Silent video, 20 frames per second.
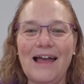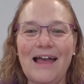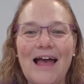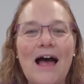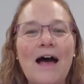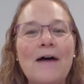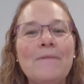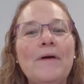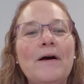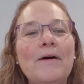
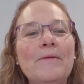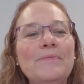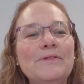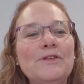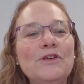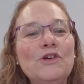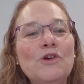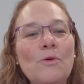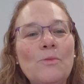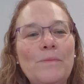But
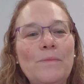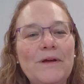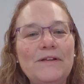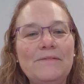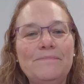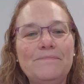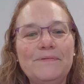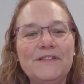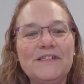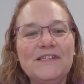
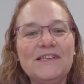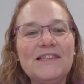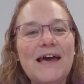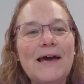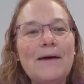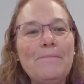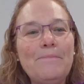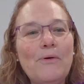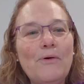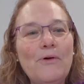to
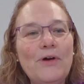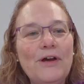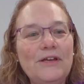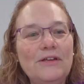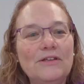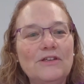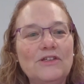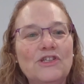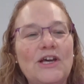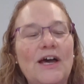that
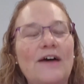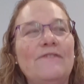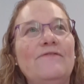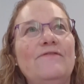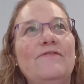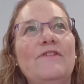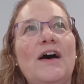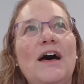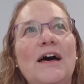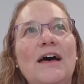point,
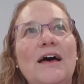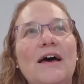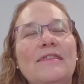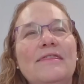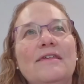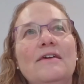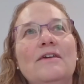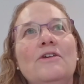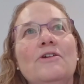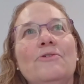Jeff, I
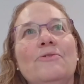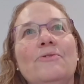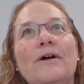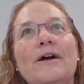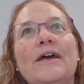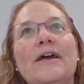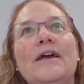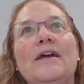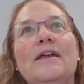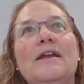think you're
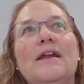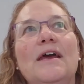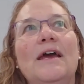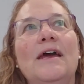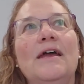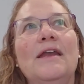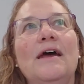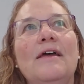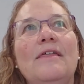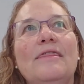right.
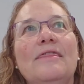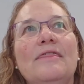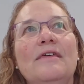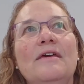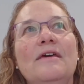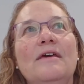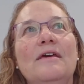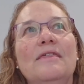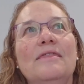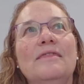And I
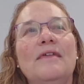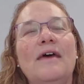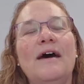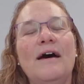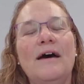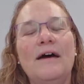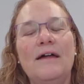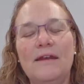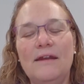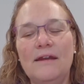think
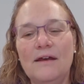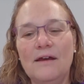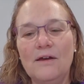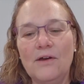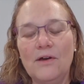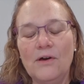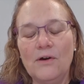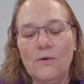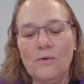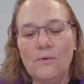that
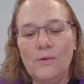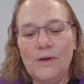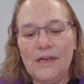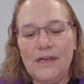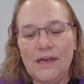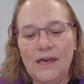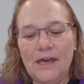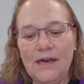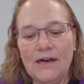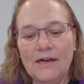we
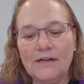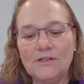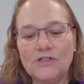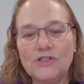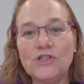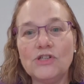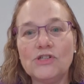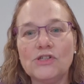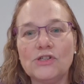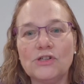can't
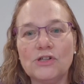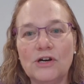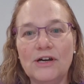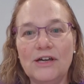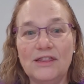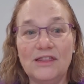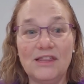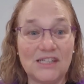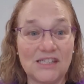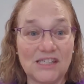just look
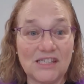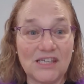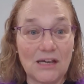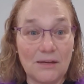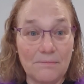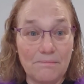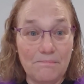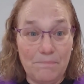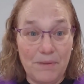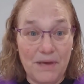at this
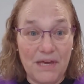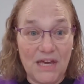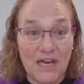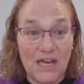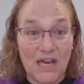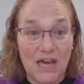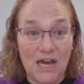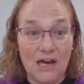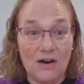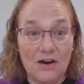like
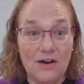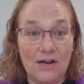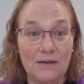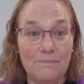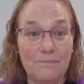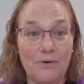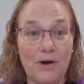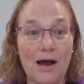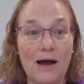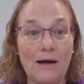big, hairy
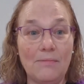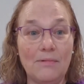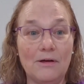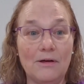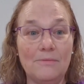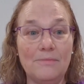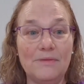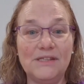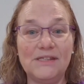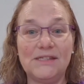
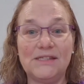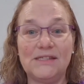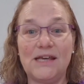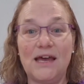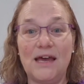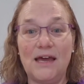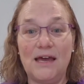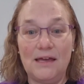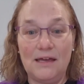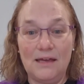problem and
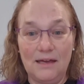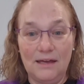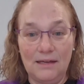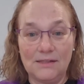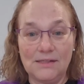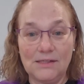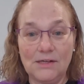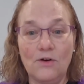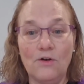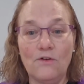say
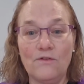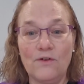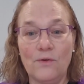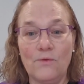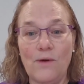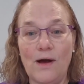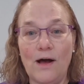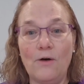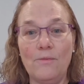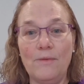it's
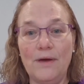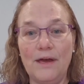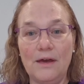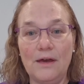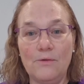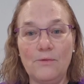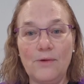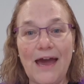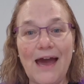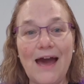
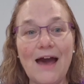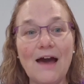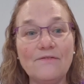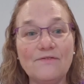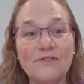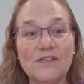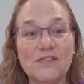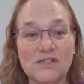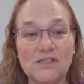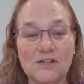overwhelming. We
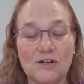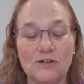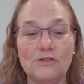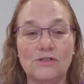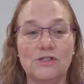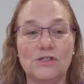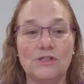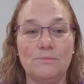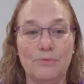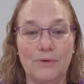have to
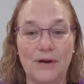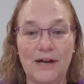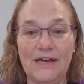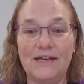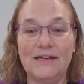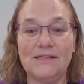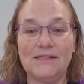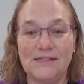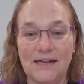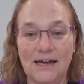start to
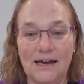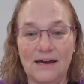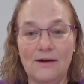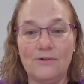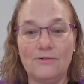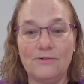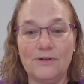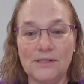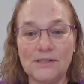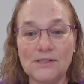break it
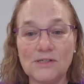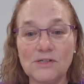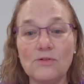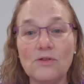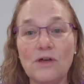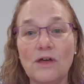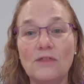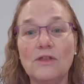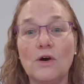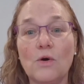down. And so
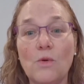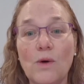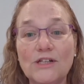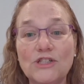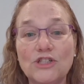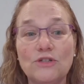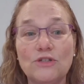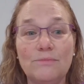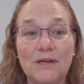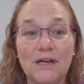then the
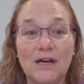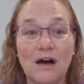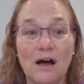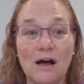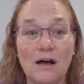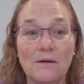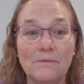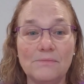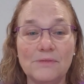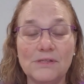question
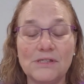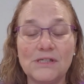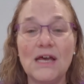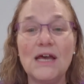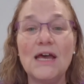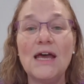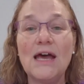becomes,